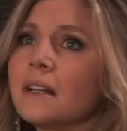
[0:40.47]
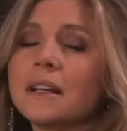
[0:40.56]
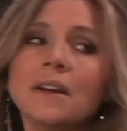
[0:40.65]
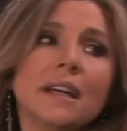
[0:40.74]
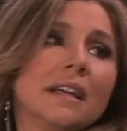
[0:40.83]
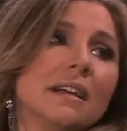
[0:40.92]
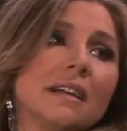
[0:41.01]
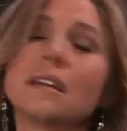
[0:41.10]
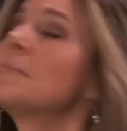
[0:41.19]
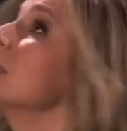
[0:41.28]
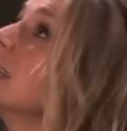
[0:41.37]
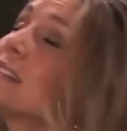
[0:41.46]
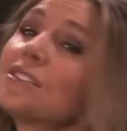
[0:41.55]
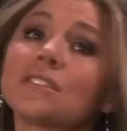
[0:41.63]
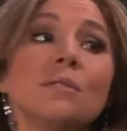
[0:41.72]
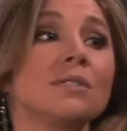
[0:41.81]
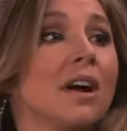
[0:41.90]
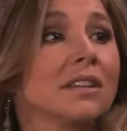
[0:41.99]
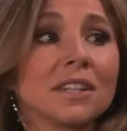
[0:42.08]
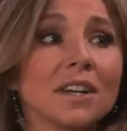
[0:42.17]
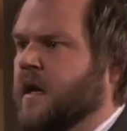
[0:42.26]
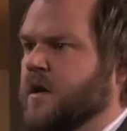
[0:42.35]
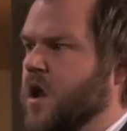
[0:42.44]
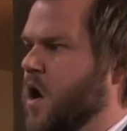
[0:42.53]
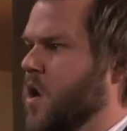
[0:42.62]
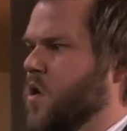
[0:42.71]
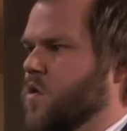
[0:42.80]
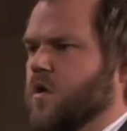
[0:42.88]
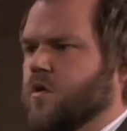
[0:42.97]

Larry, please just go talk to her. No.